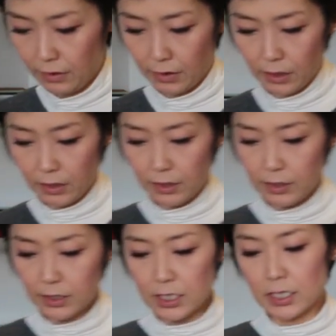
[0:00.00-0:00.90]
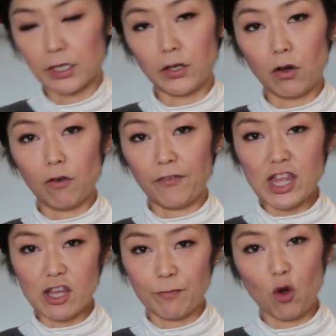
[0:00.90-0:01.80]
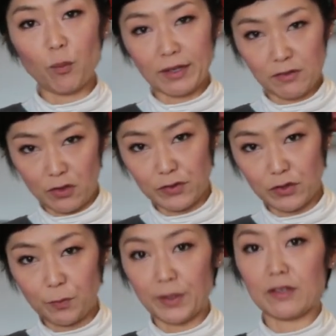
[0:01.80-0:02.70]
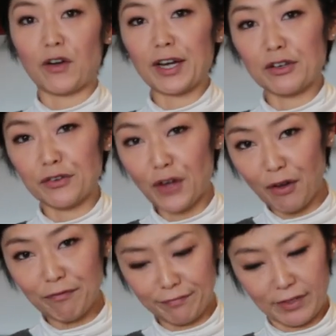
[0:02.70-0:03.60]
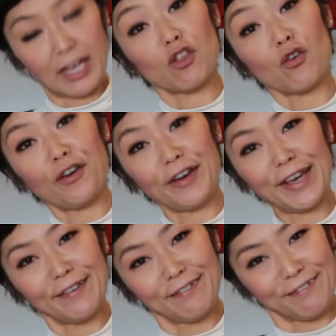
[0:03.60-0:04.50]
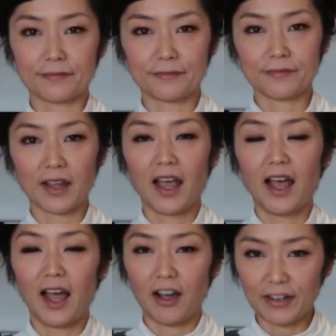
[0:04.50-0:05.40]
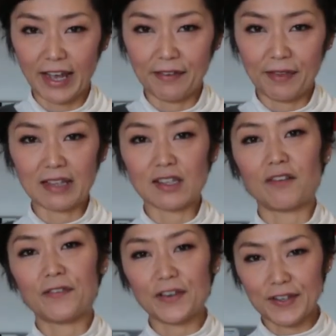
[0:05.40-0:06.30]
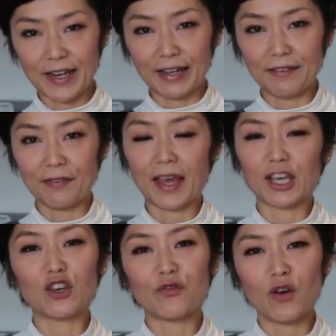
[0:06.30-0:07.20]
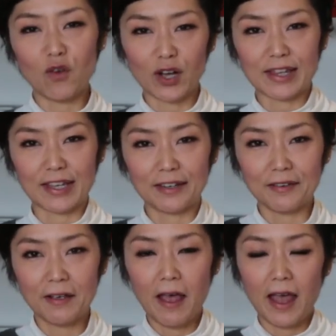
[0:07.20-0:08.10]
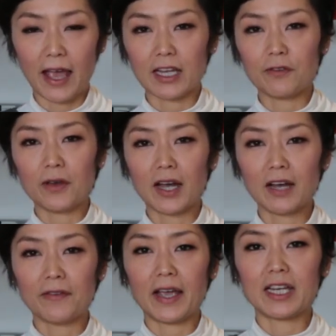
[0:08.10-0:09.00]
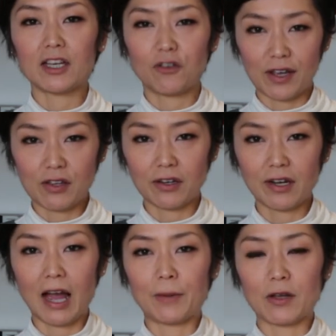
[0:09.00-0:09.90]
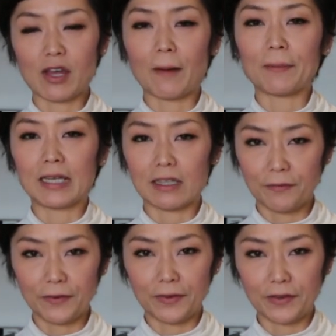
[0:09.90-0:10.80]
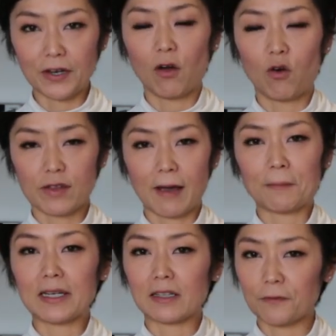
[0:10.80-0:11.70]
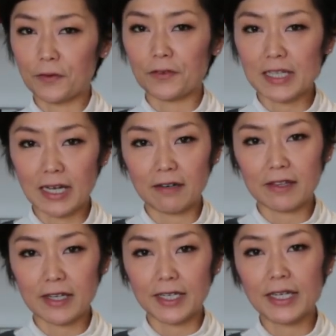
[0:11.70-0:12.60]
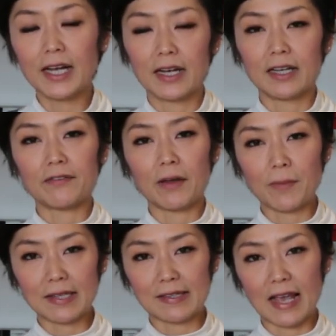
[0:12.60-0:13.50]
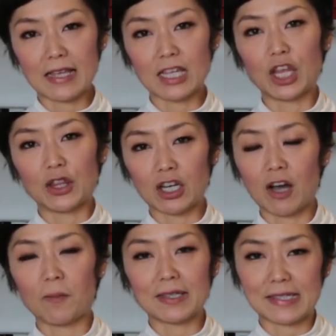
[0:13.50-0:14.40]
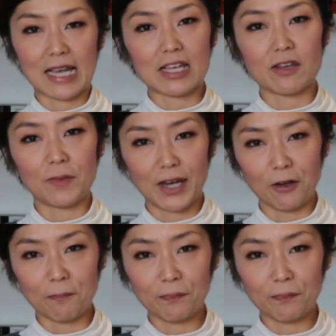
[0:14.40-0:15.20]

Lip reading: And your vegetable miso soup is ready to go. Enjoy! Okay, that's all for today. Thank you for watching. And if you have any question about Japanese food or Japanese food culture, leave a message in the comment section below.